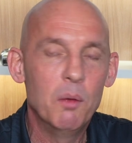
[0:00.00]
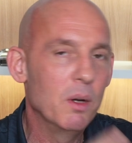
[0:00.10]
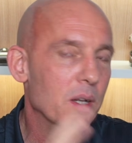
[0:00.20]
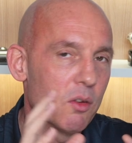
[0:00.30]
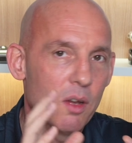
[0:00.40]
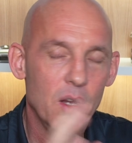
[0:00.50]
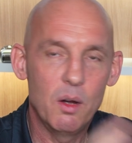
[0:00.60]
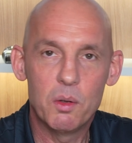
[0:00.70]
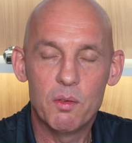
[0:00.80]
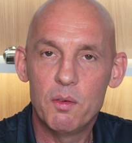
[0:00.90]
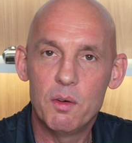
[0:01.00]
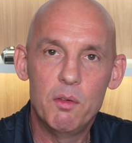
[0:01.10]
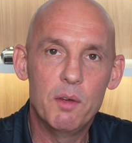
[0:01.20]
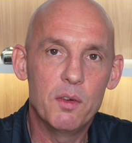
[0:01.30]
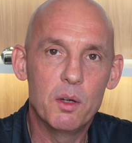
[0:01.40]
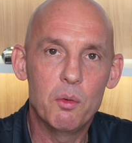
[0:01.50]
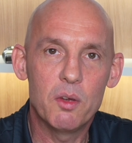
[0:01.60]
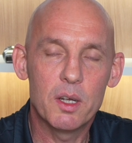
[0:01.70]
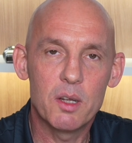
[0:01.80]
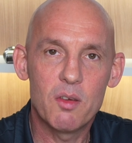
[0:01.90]
where there's a load of other reviews
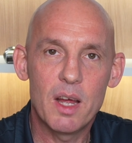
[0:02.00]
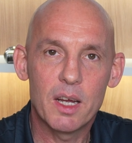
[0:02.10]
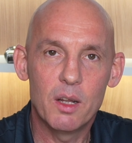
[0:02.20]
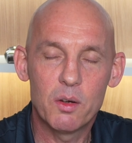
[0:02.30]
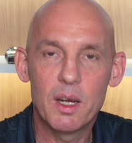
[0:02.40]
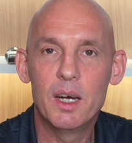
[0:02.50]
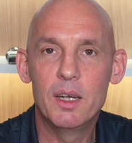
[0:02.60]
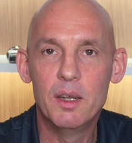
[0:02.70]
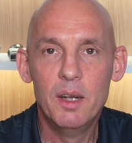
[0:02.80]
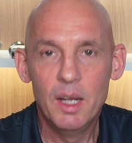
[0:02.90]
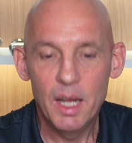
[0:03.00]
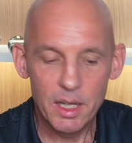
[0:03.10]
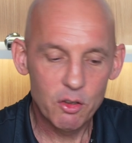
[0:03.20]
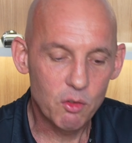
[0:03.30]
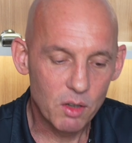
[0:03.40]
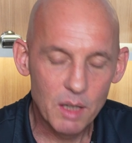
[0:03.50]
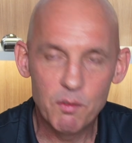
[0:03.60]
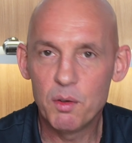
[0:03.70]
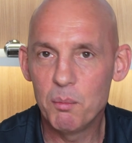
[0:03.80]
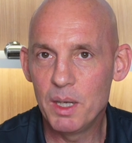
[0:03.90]
that you can take a look at and extra
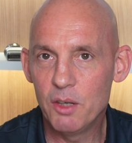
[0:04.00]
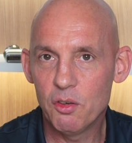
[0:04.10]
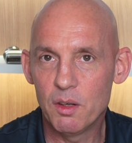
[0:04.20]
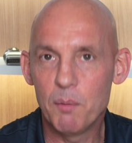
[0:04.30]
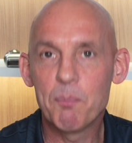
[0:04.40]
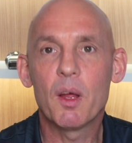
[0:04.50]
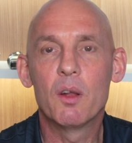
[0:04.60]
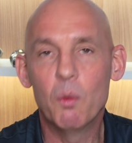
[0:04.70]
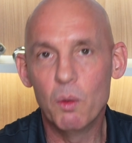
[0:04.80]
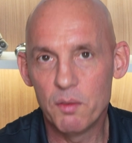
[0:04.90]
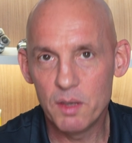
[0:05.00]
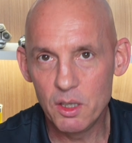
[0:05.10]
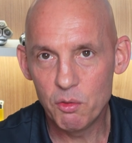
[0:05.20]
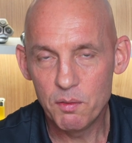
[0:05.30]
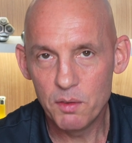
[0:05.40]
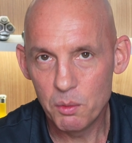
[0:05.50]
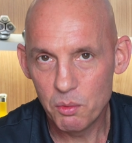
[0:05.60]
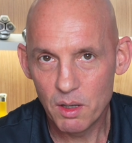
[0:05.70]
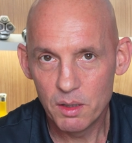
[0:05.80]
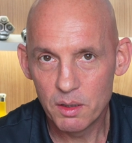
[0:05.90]
information on all of these
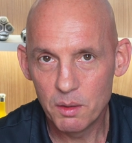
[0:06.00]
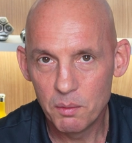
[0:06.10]
reviews that I do.